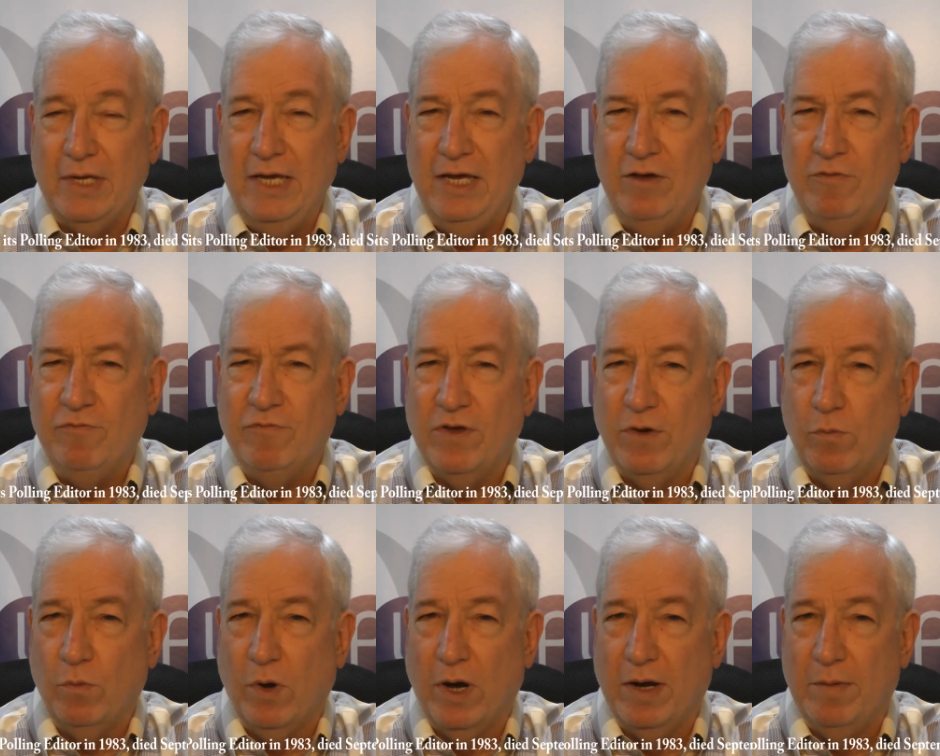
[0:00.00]
if
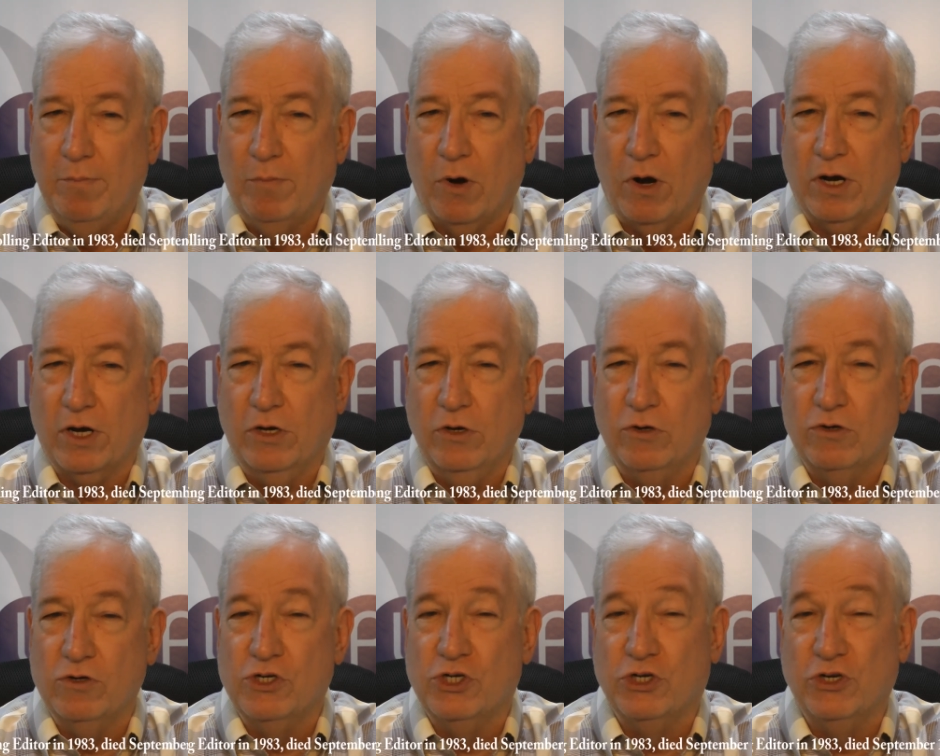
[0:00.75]
and when
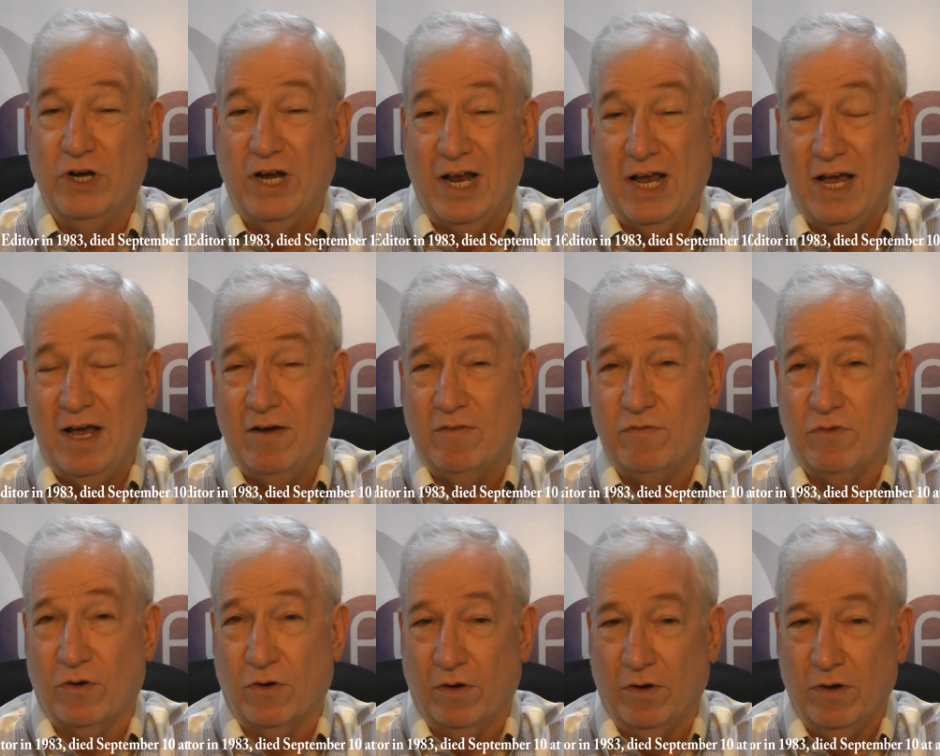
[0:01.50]
marketers should
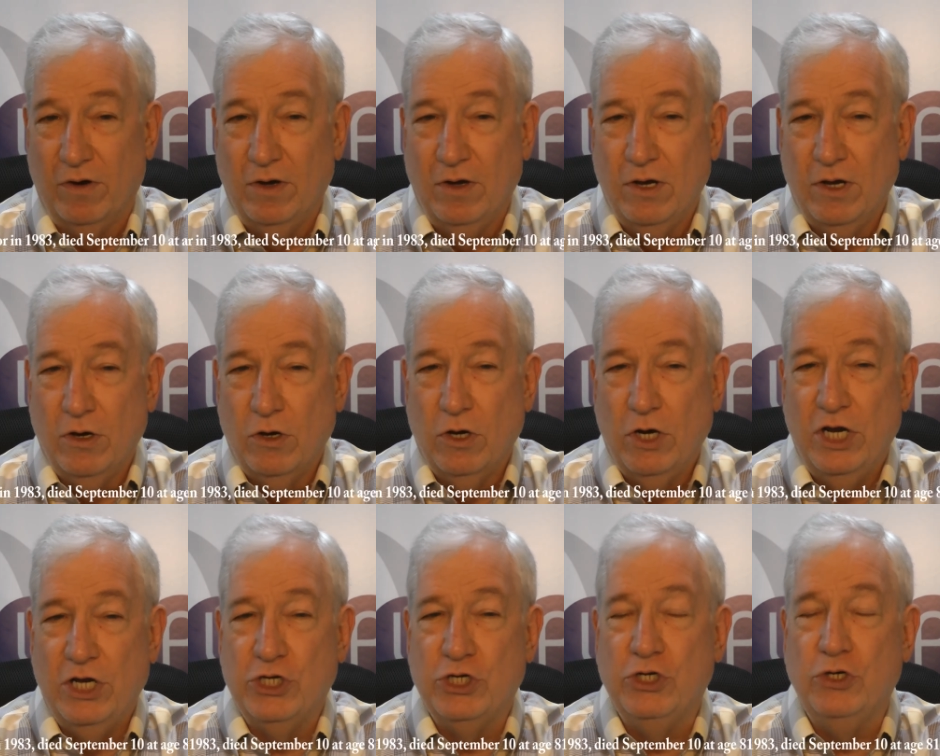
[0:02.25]
ever
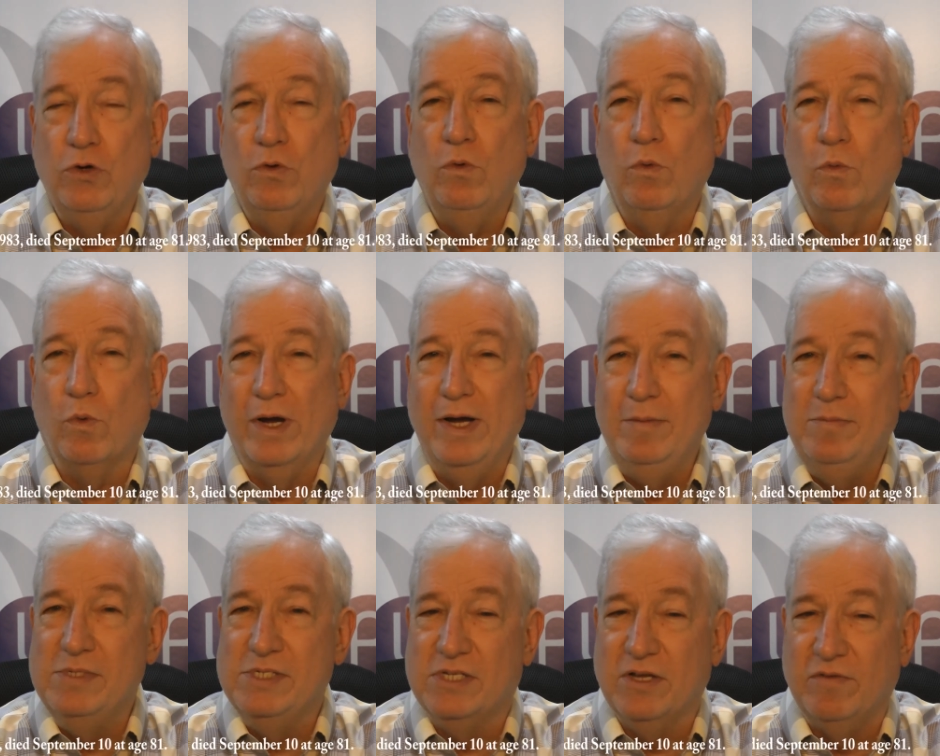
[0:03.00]
issue
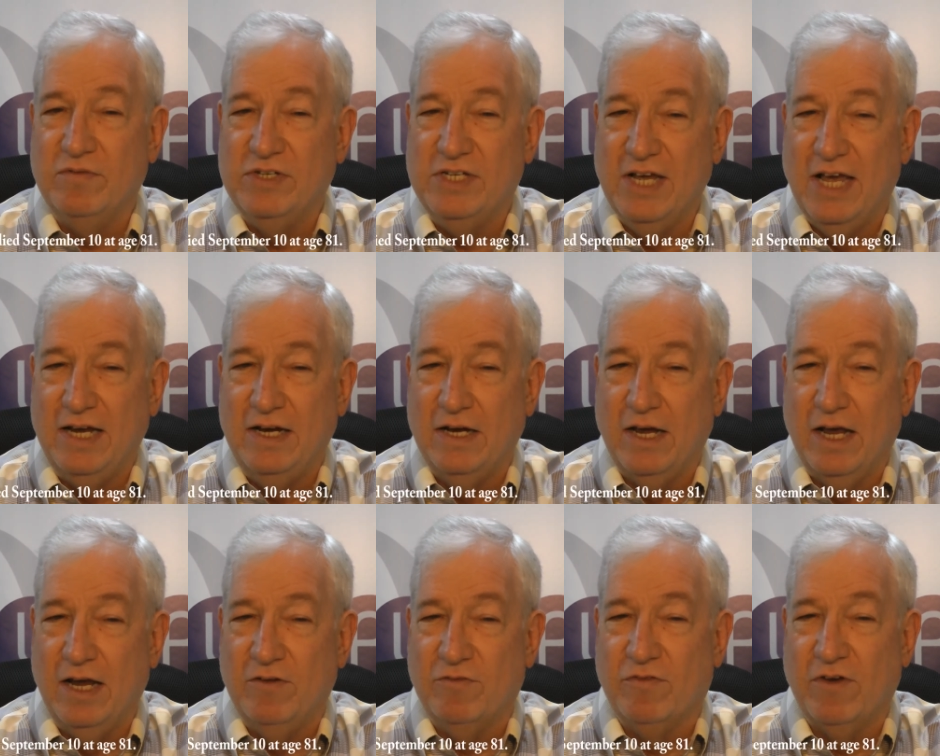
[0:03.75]
reams of
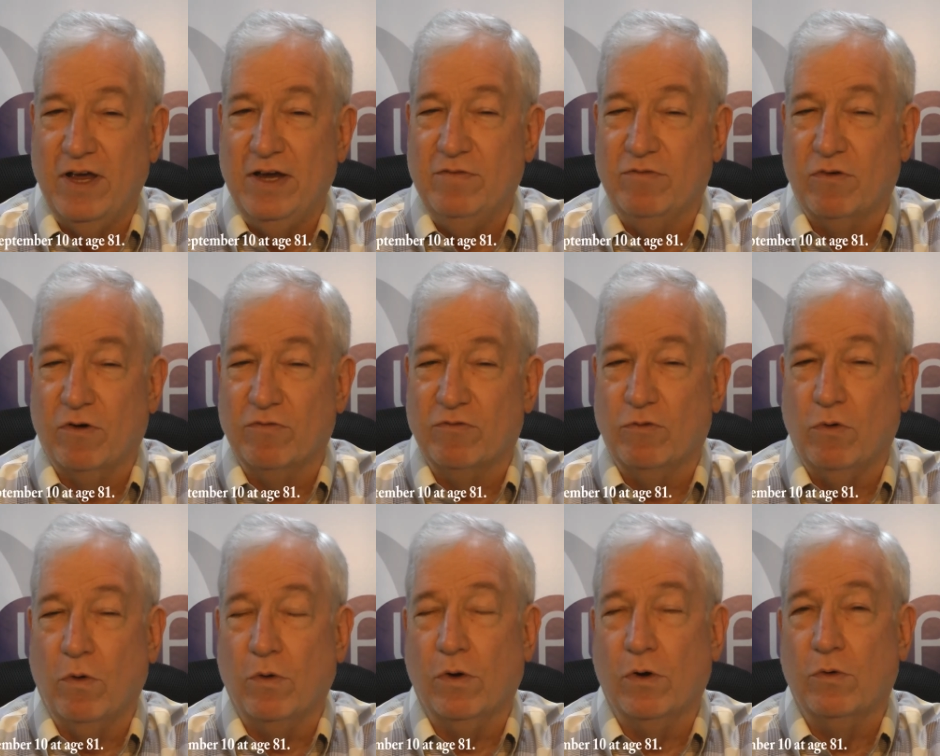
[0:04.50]
data in favor
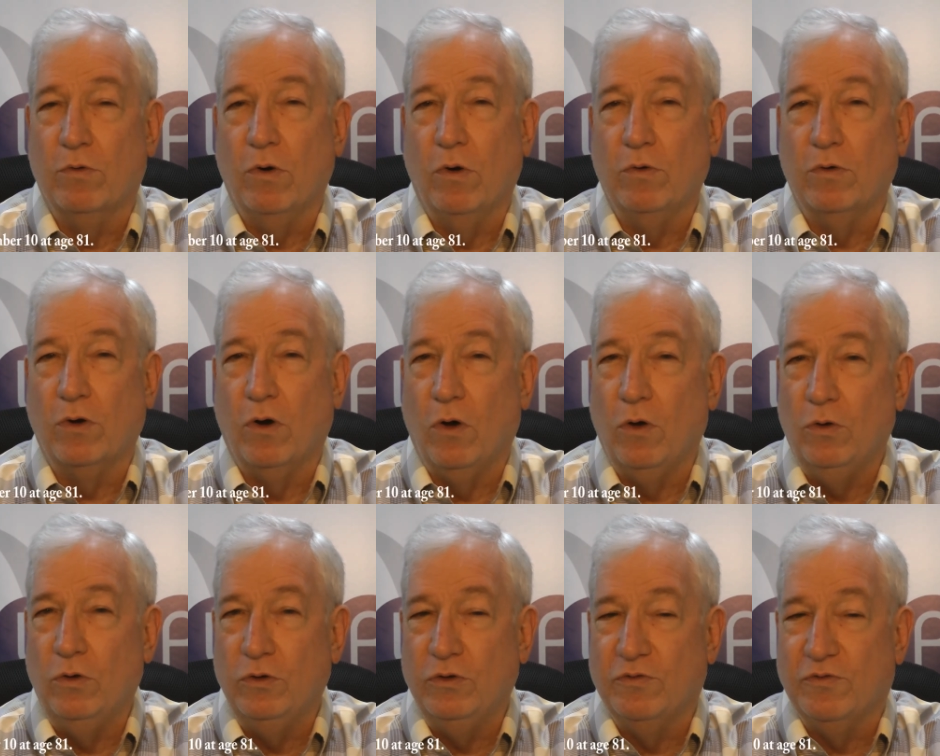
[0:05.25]
of quote-unquote
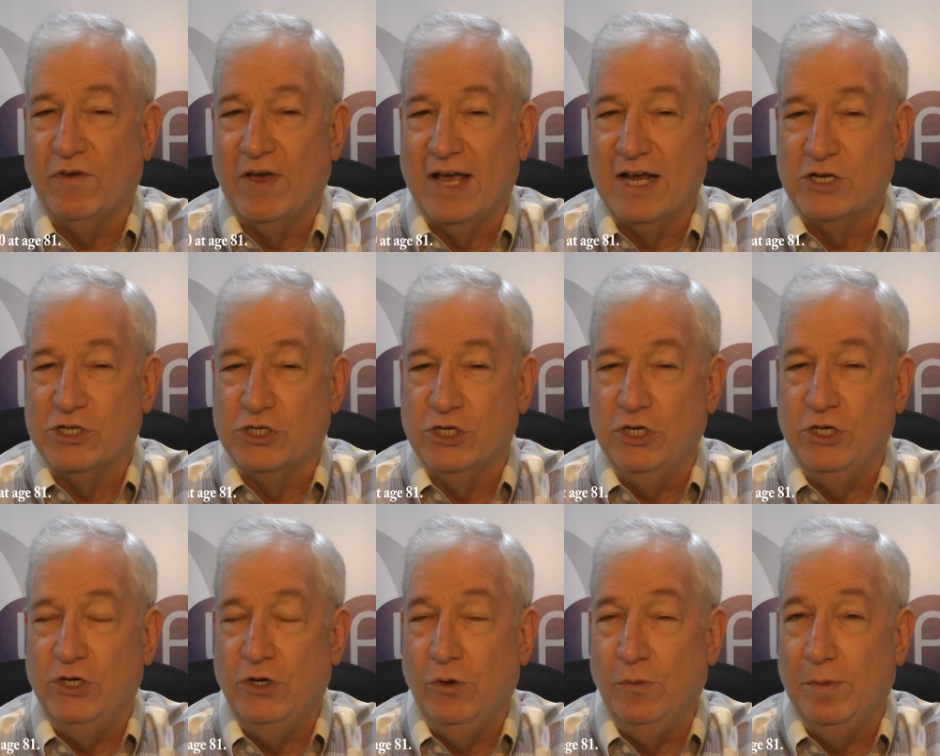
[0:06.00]

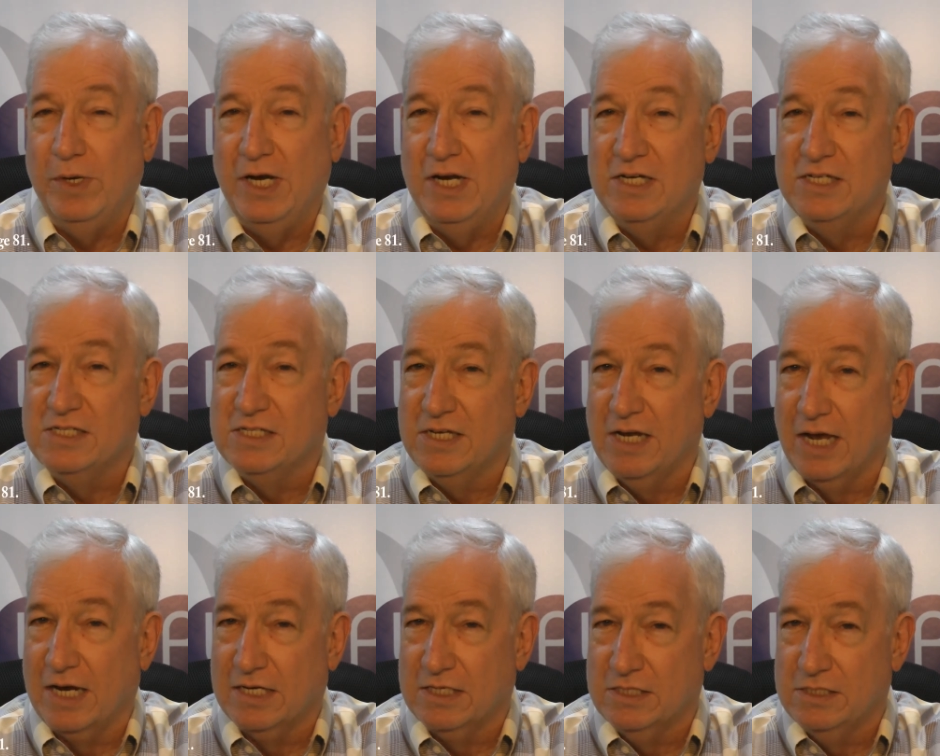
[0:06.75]
old-fashioned human
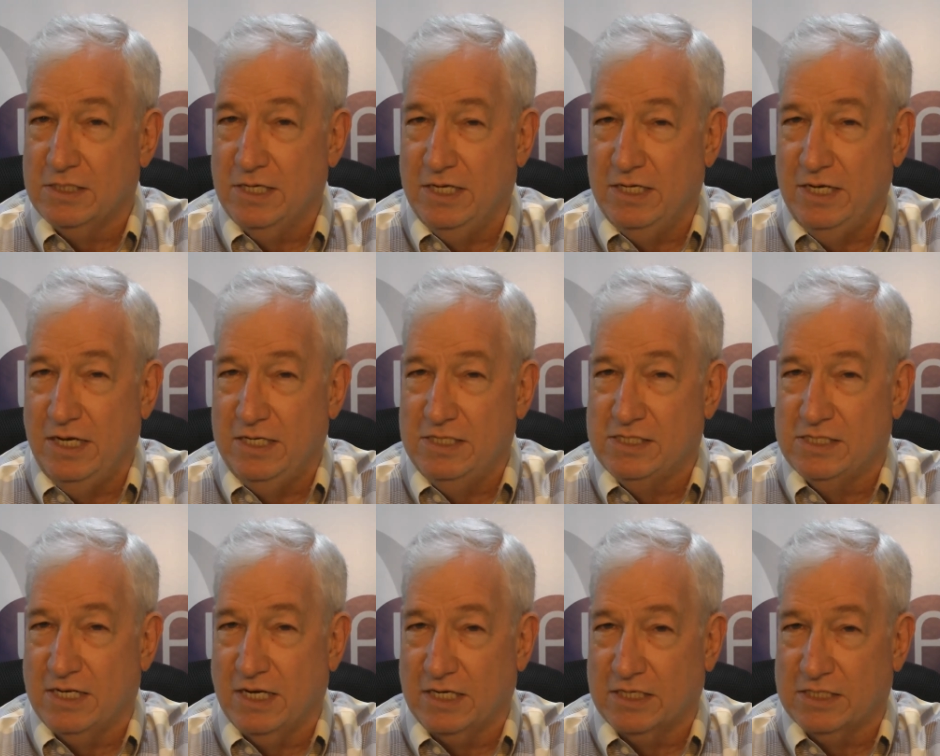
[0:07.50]
instincts,
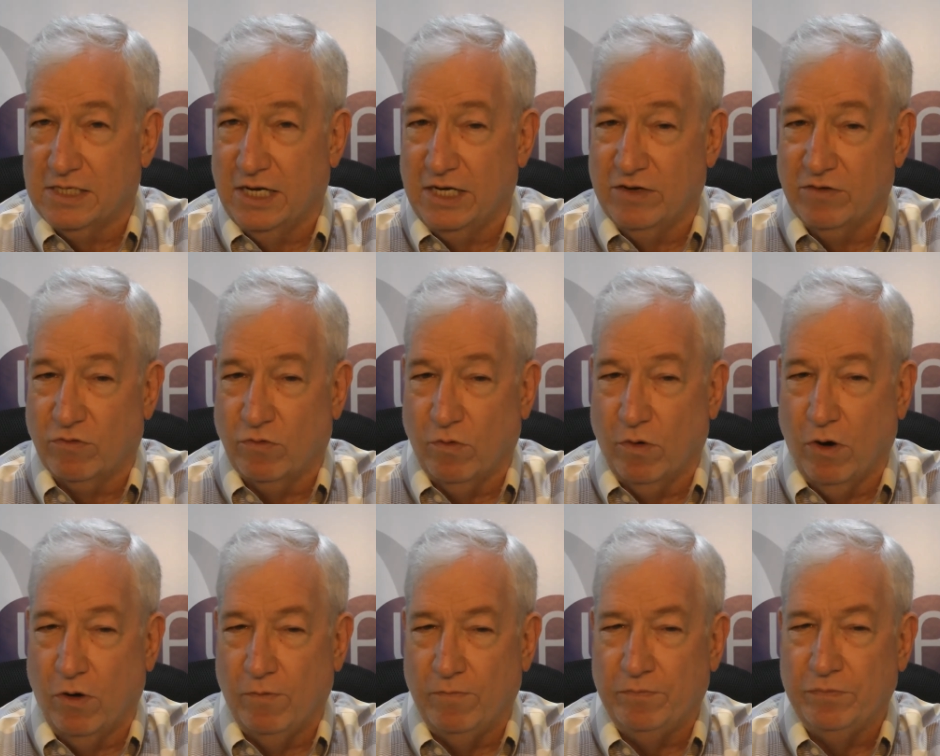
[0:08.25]
instincts, end of
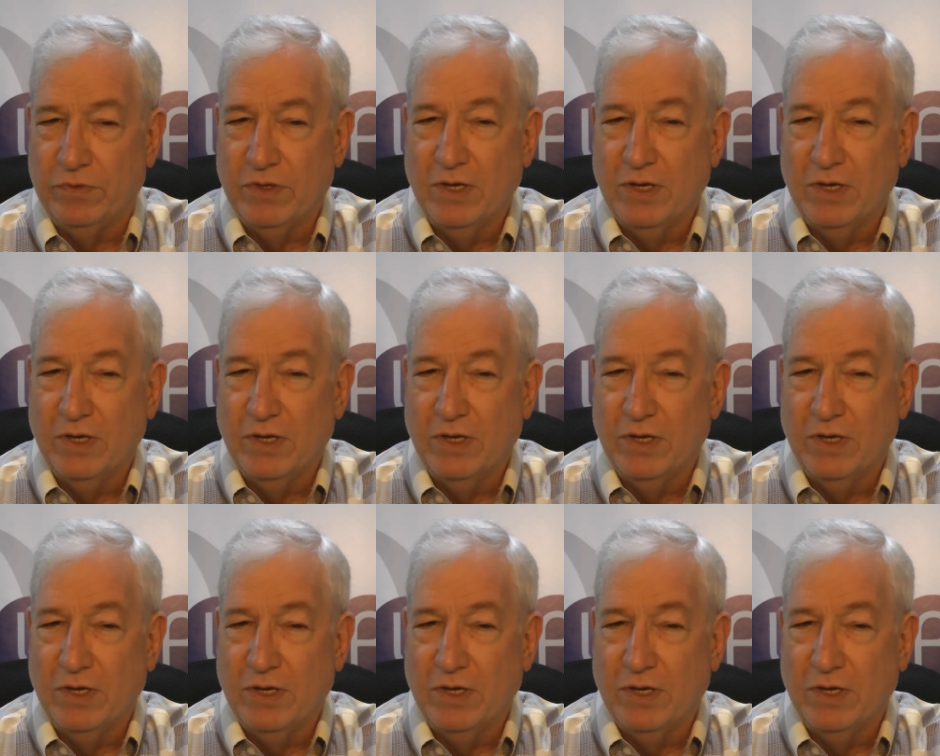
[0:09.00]
quote.